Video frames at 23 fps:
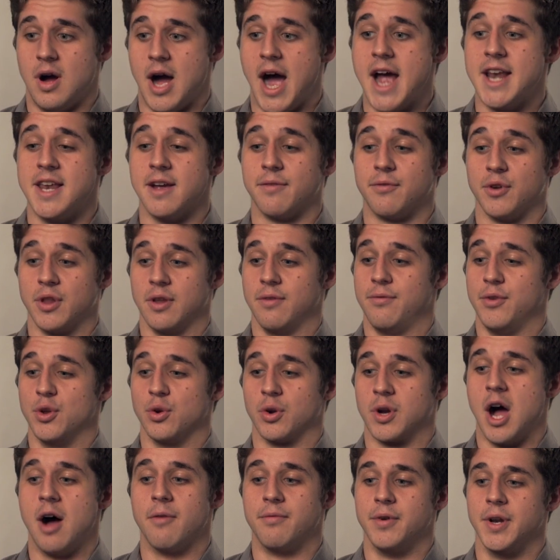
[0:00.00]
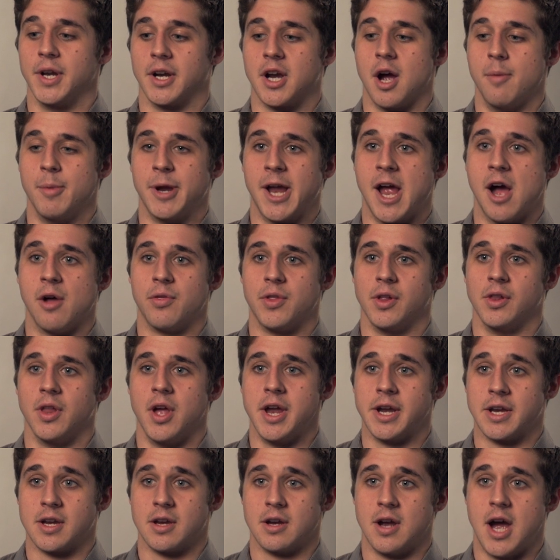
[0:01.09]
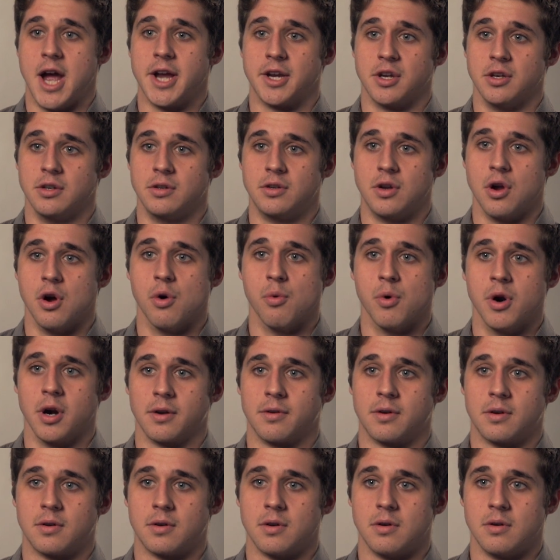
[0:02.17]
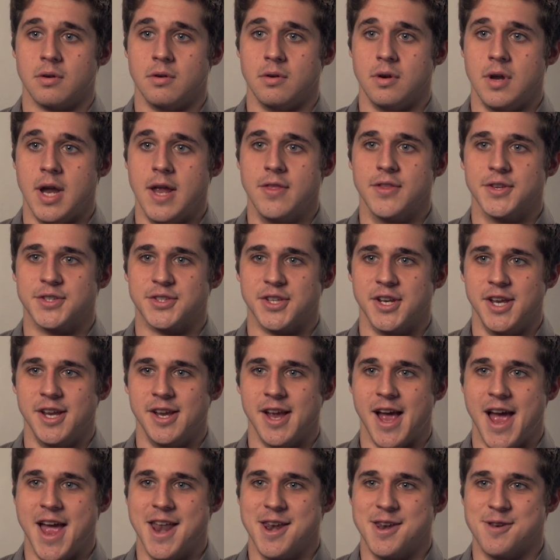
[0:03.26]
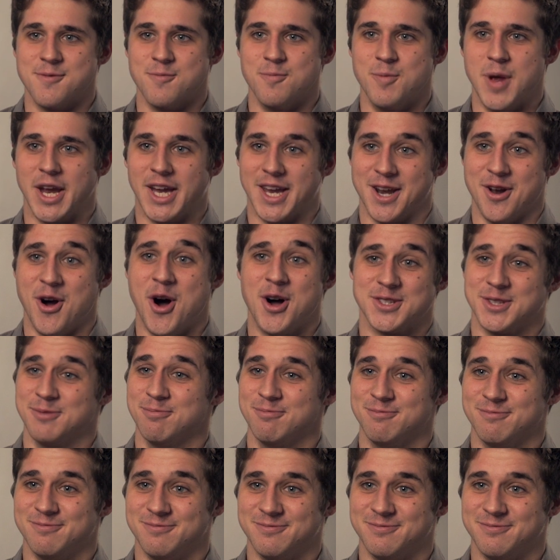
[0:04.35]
I definitely feel confident coming out that like I could go work in the city and make it awesome.